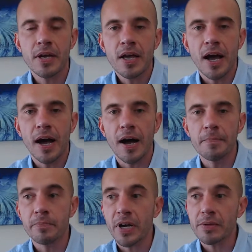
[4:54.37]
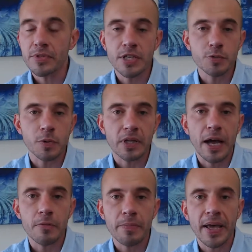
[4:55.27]
But since we're
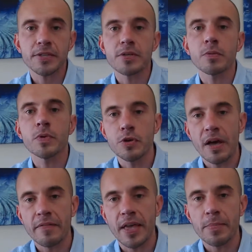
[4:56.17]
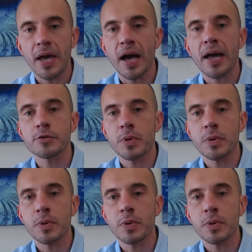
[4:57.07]
cloud-based, we do have APIs.